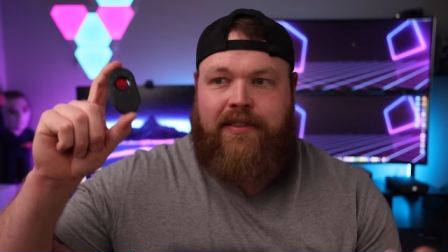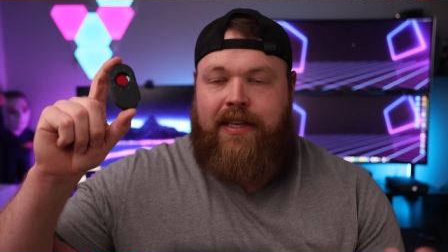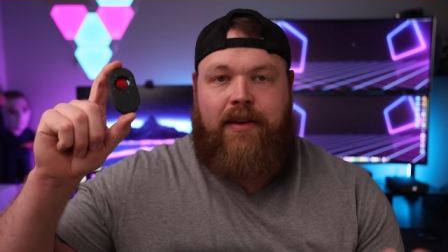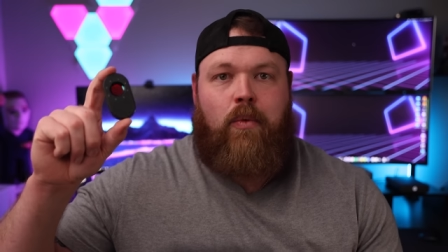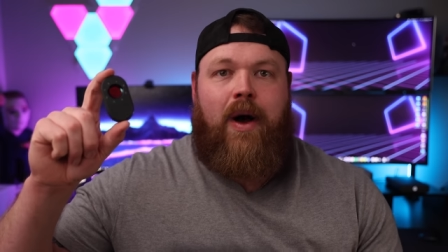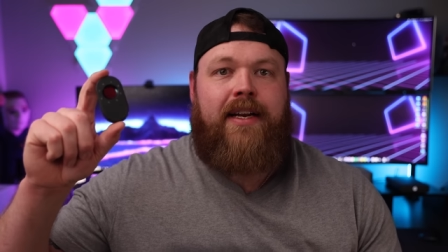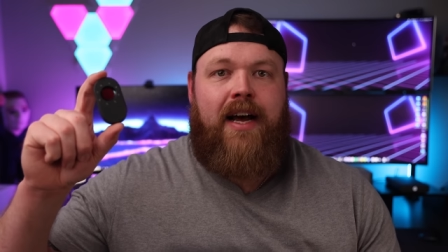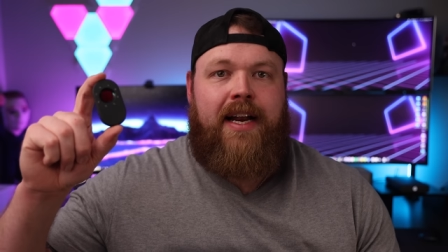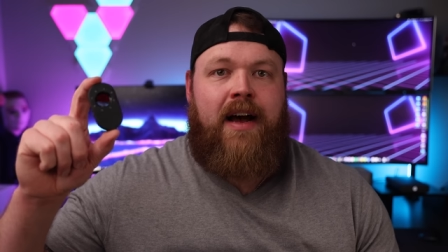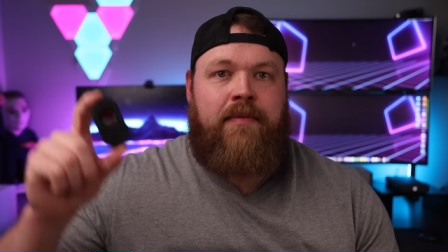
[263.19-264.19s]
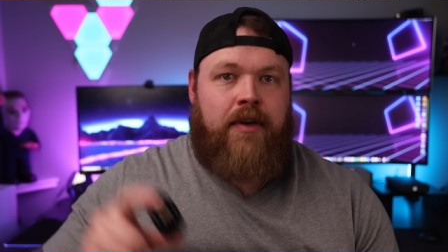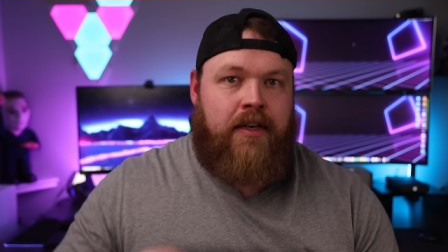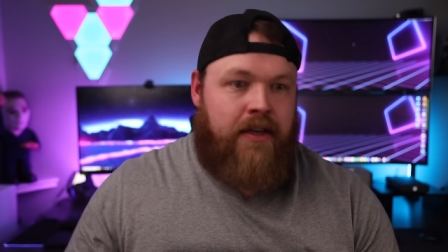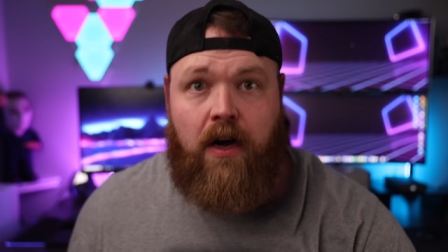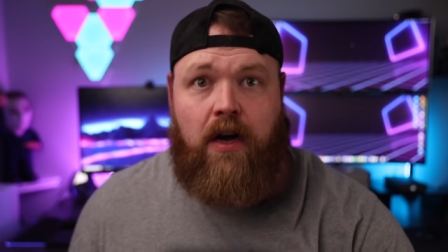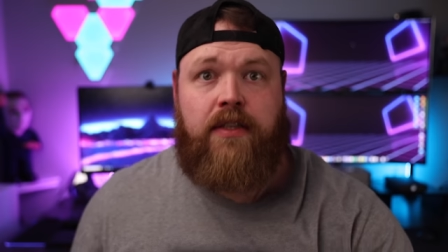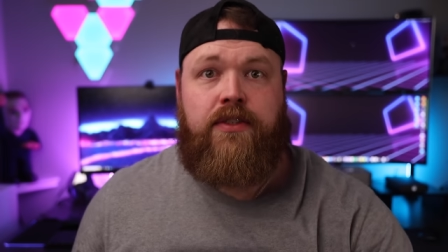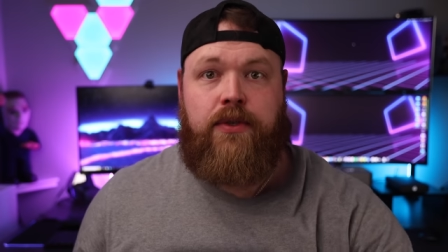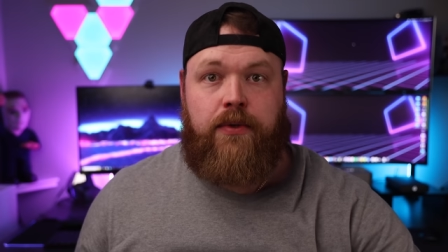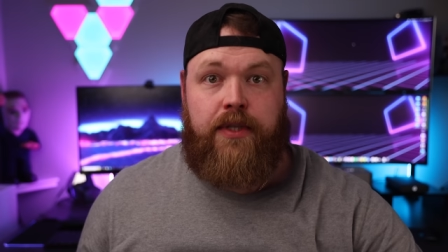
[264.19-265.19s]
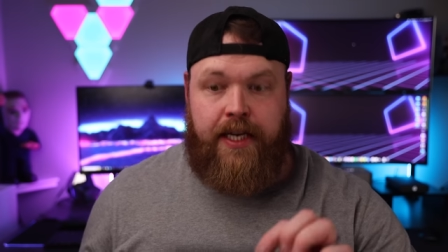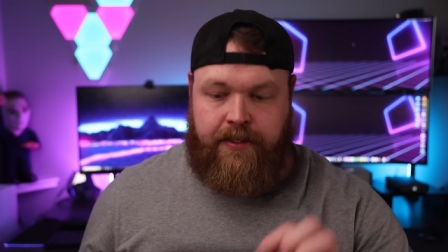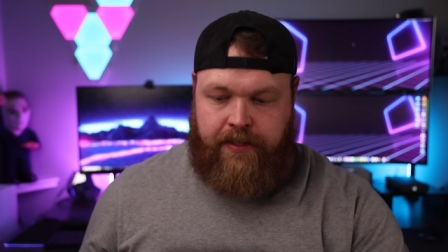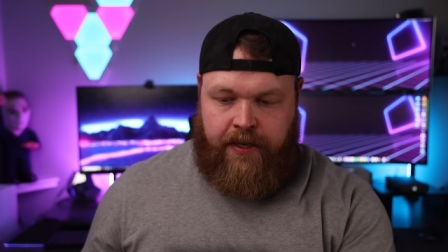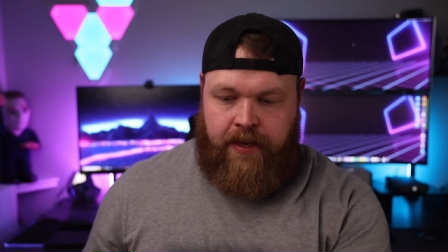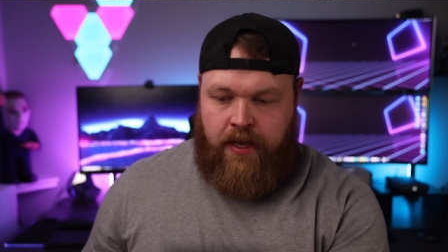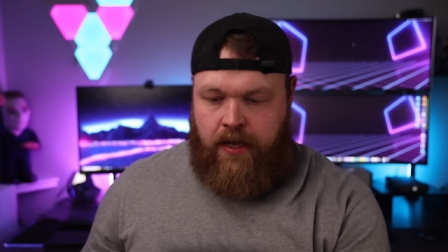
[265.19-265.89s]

It's like, why not have one? On to the next thing.